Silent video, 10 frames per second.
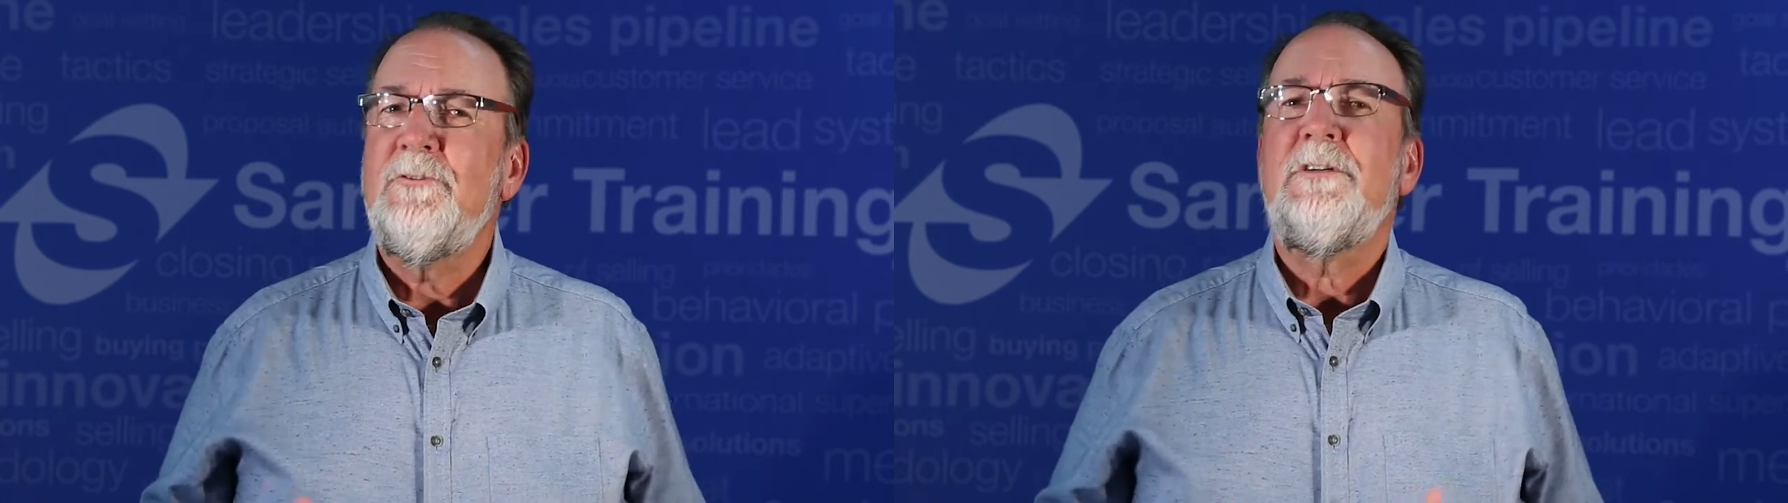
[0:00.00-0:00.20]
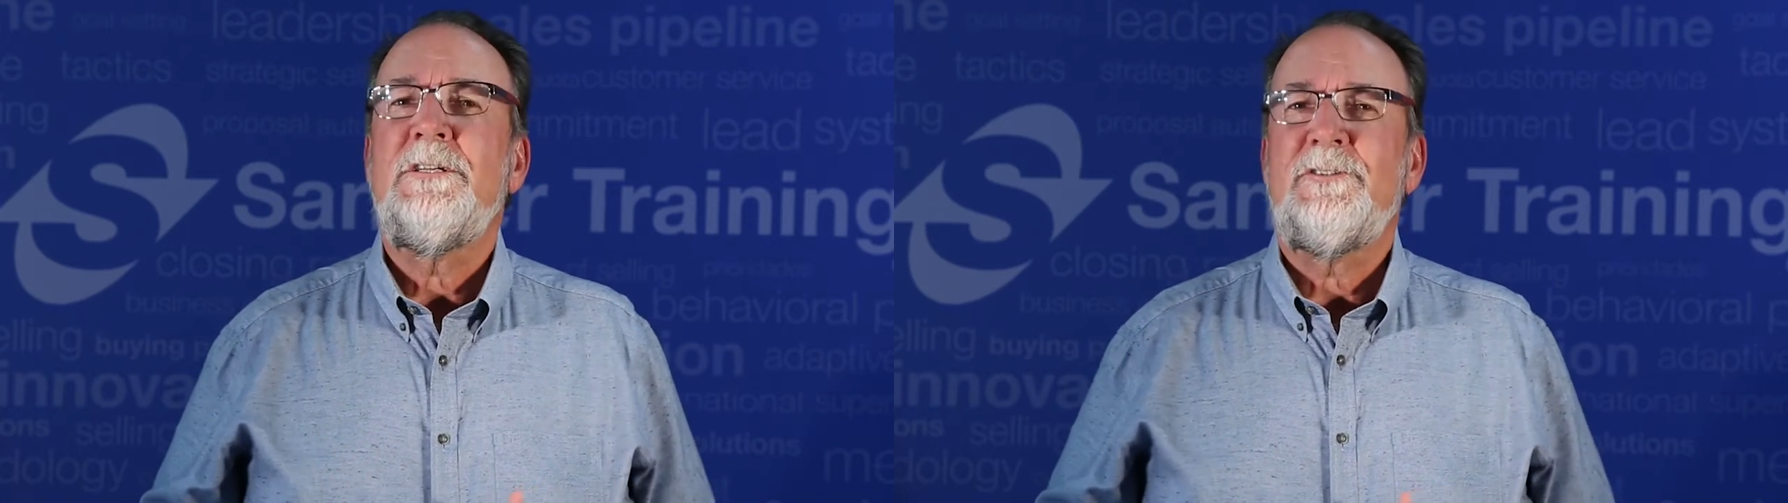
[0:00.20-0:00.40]

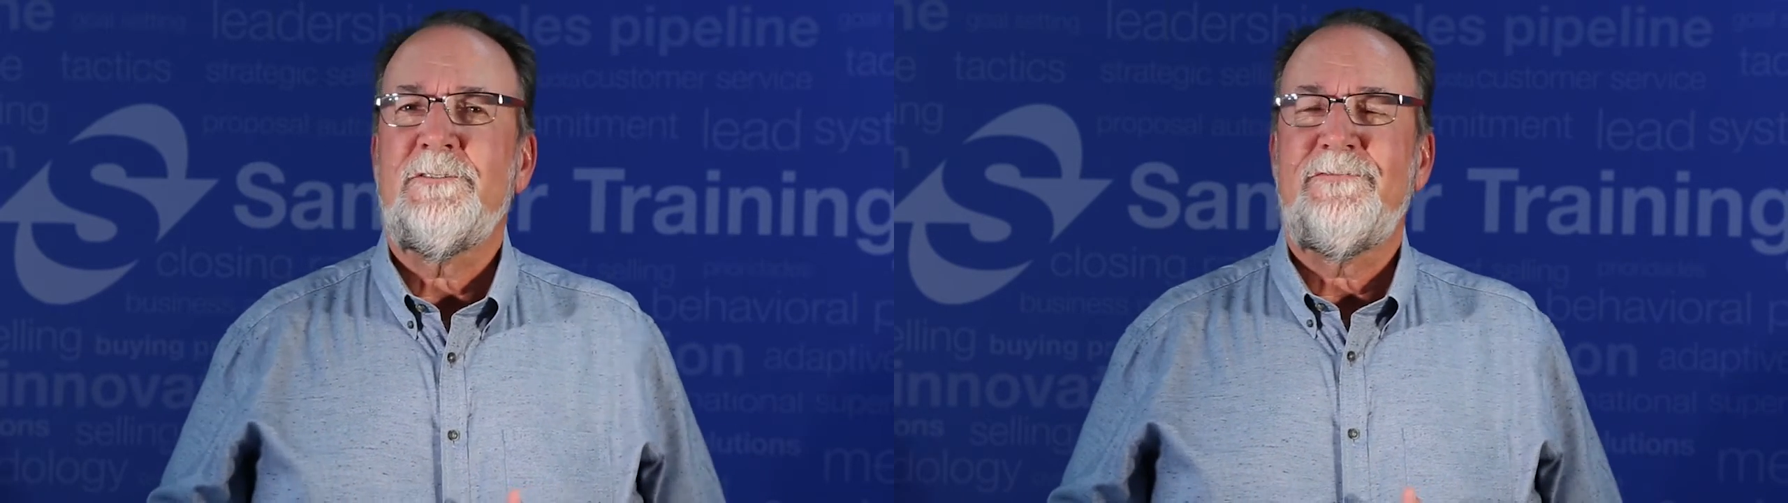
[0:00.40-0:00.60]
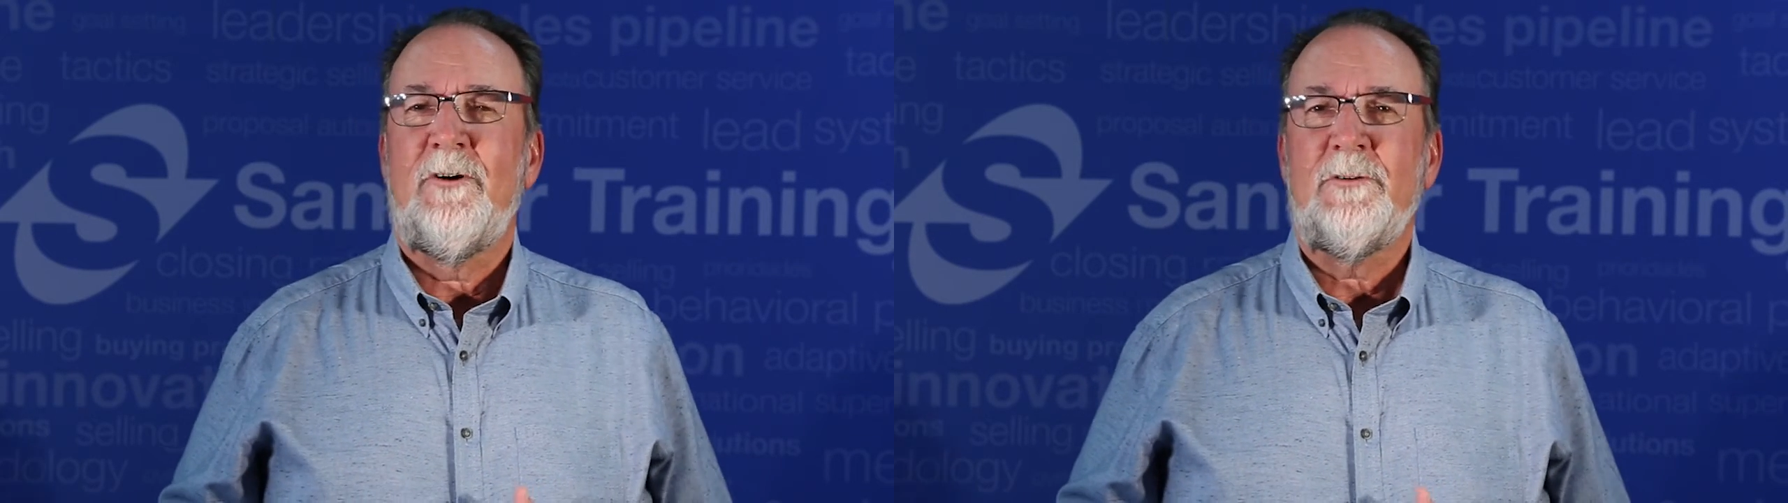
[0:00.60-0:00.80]
look at your
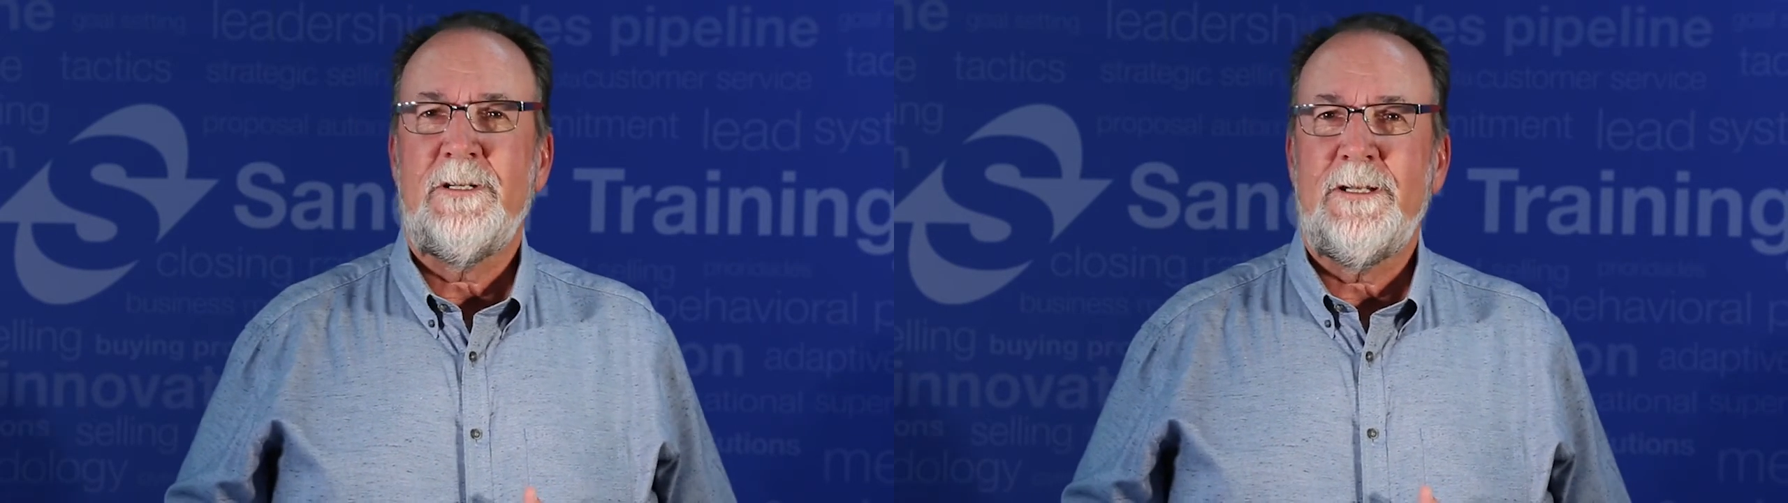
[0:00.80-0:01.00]
phone a